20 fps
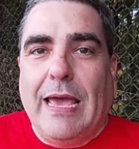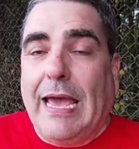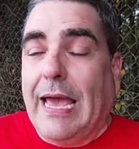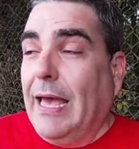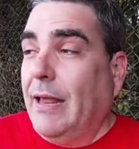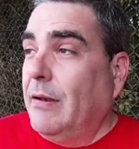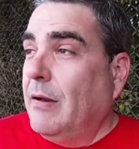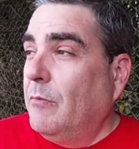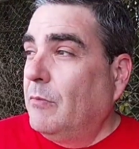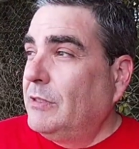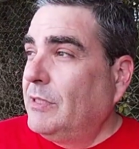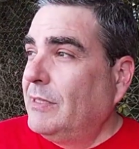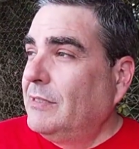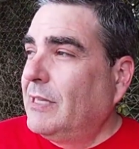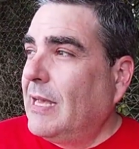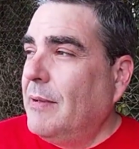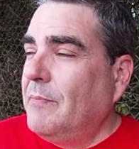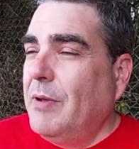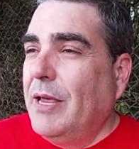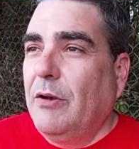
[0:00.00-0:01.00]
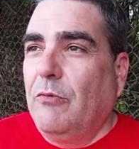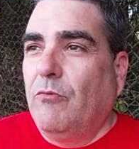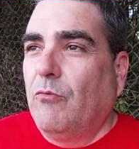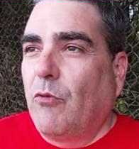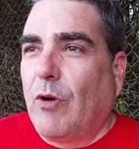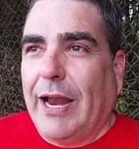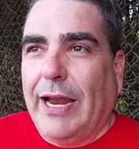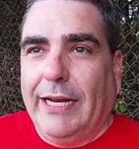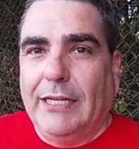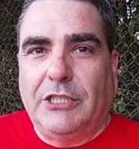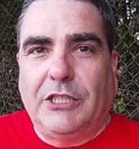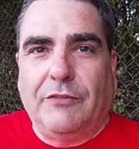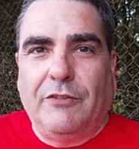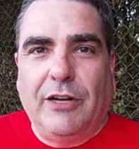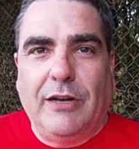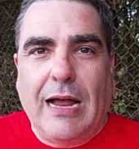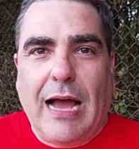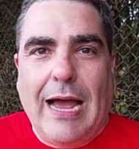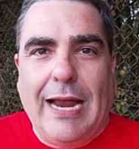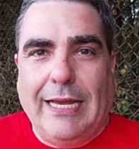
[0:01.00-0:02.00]
And since I'm in range of
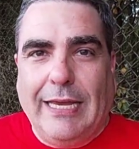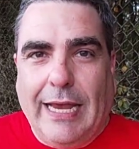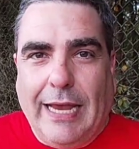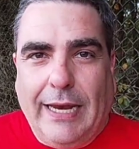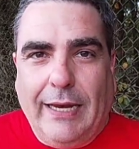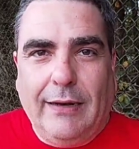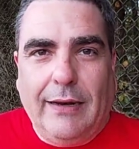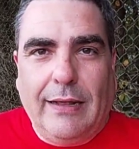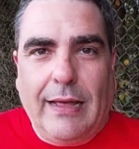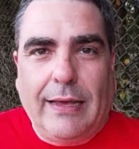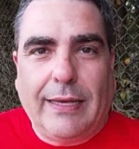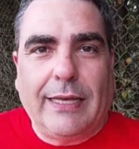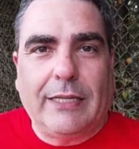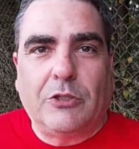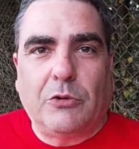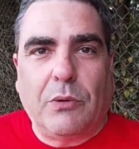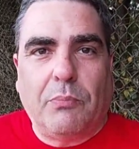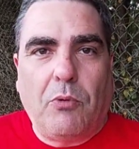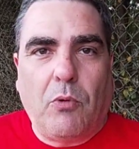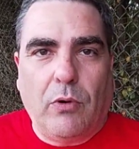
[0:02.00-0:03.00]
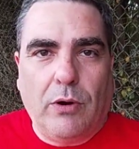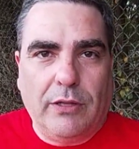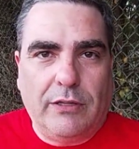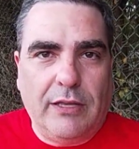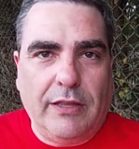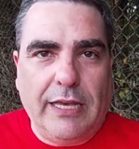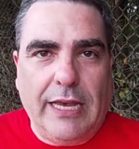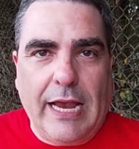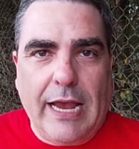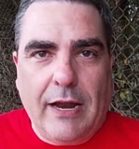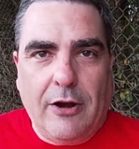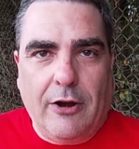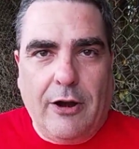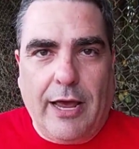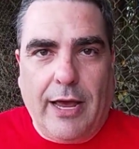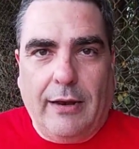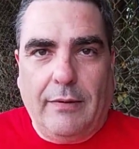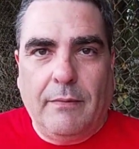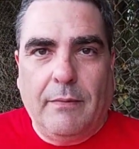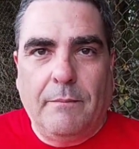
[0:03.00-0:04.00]
an iGate, that gets reported to the
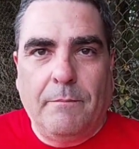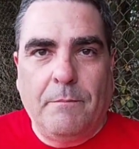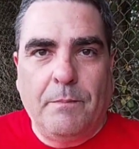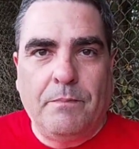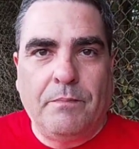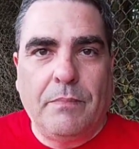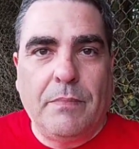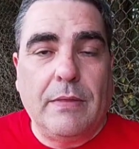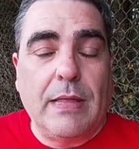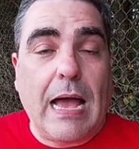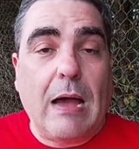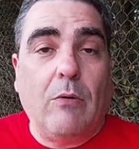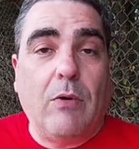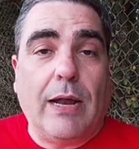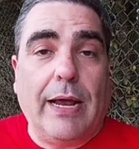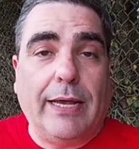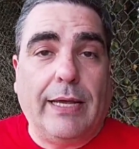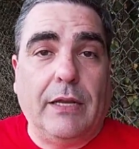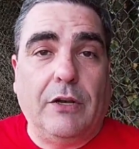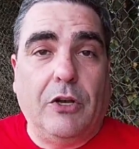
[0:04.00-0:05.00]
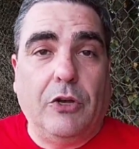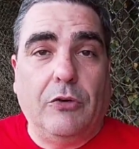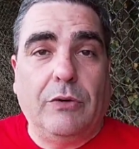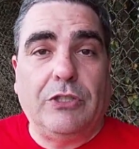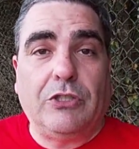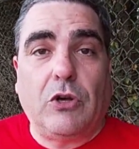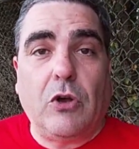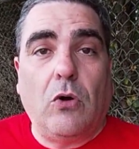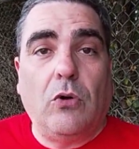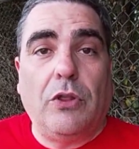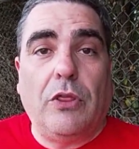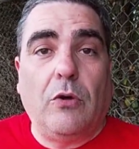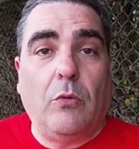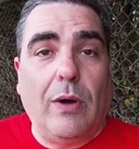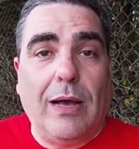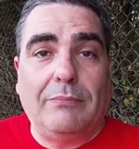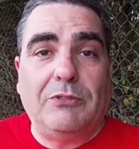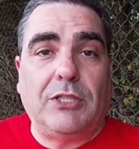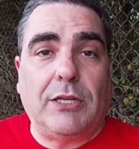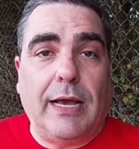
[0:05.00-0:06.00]
internet. Now what I can do is go to the
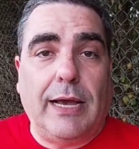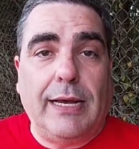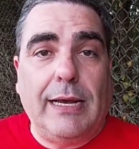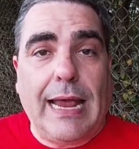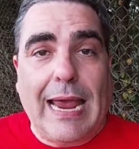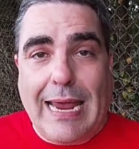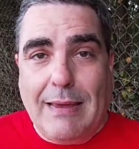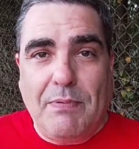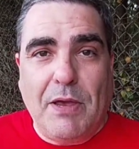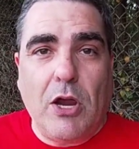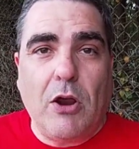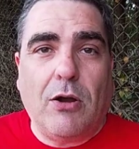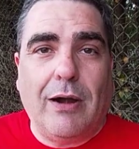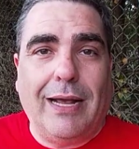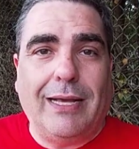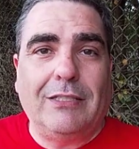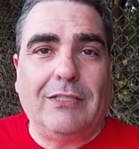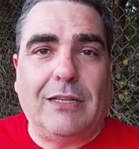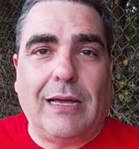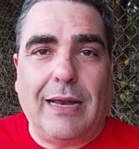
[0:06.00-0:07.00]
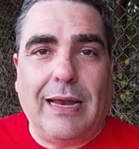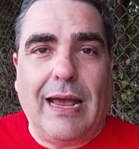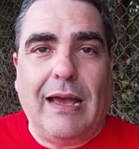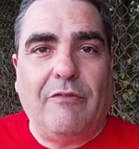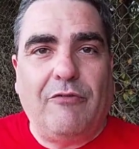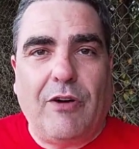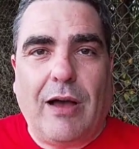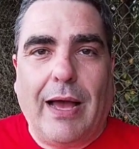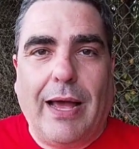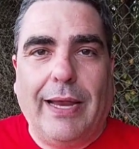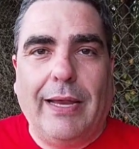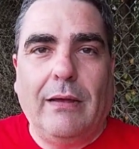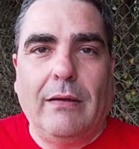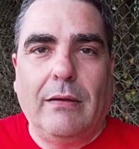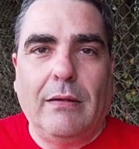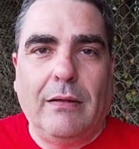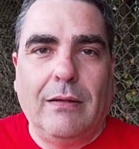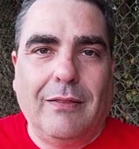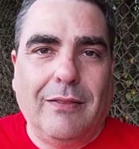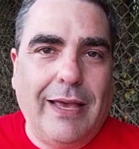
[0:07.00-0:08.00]
website, aprs.fi,
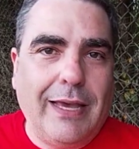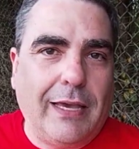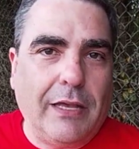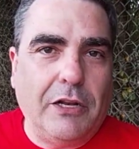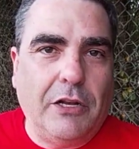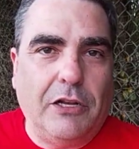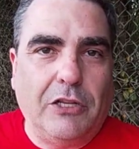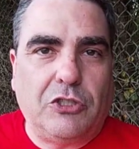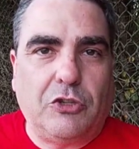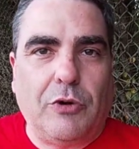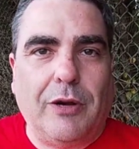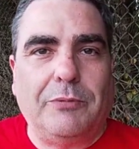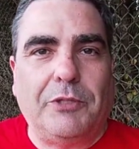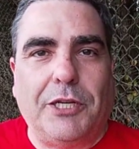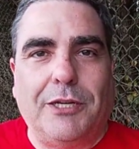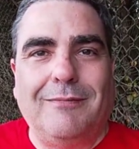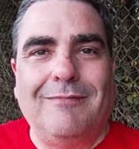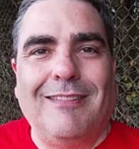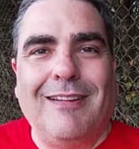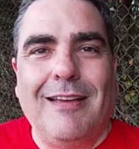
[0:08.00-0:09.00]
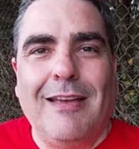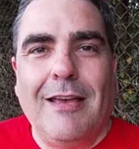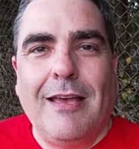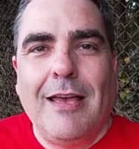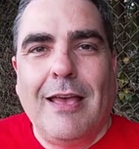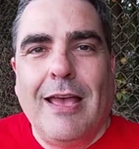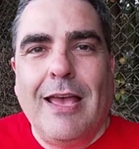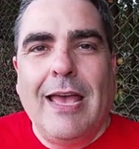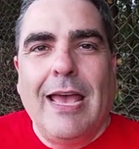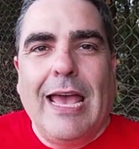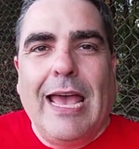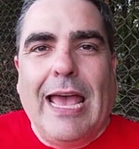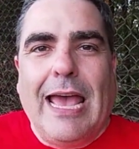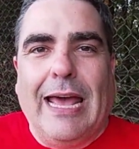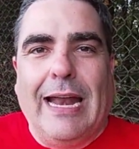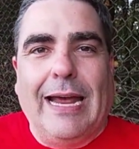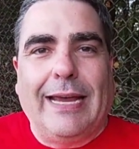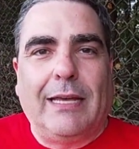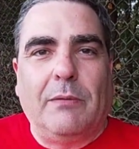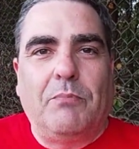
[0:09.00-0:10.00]
link in the description,
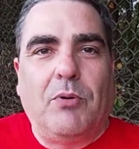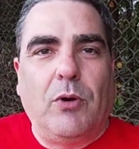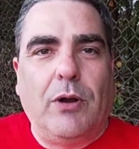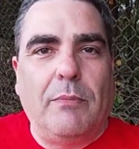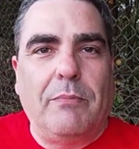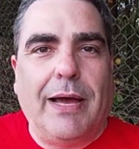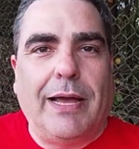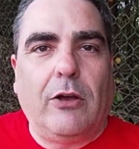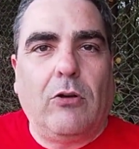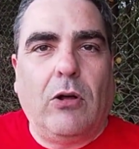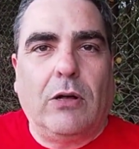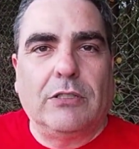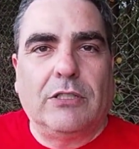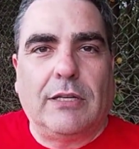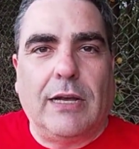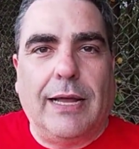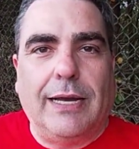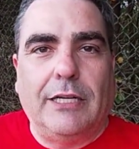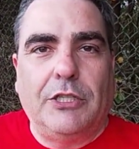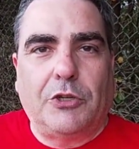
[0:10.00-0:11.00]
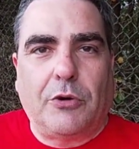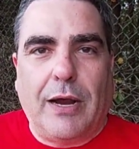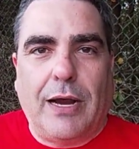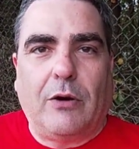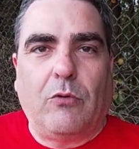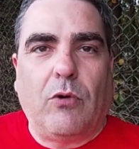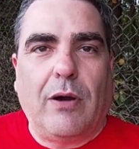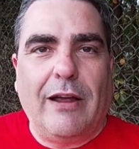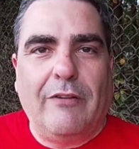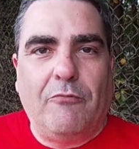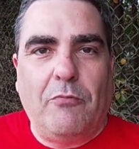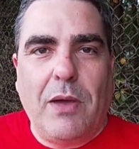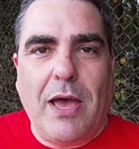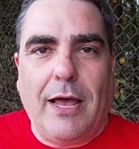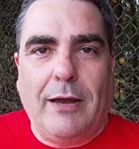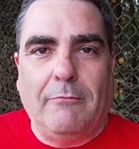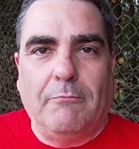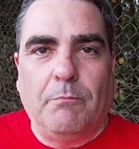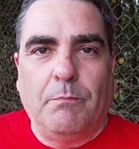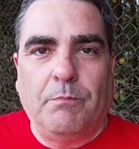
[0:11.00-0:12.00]
and I can put in my call sign and track where I've
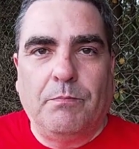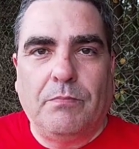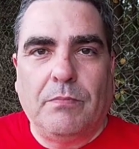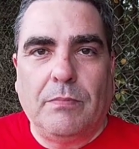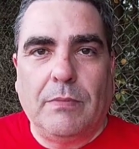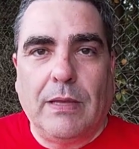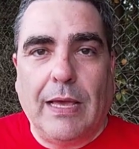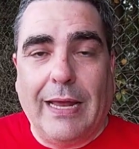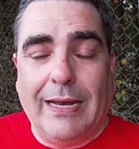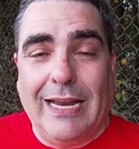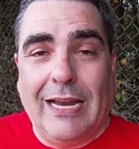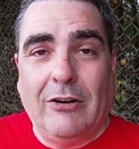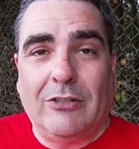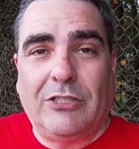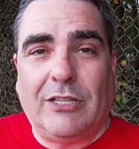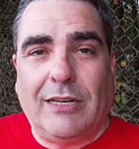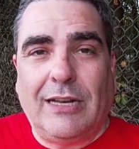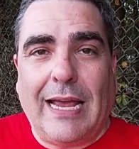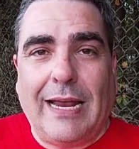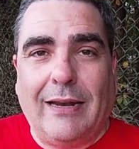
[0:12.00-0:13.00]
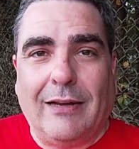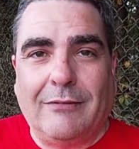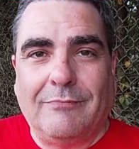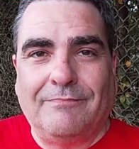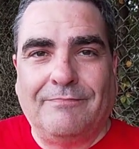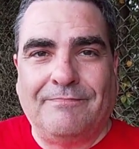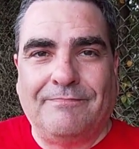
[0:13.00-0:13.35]
been. And here's the data.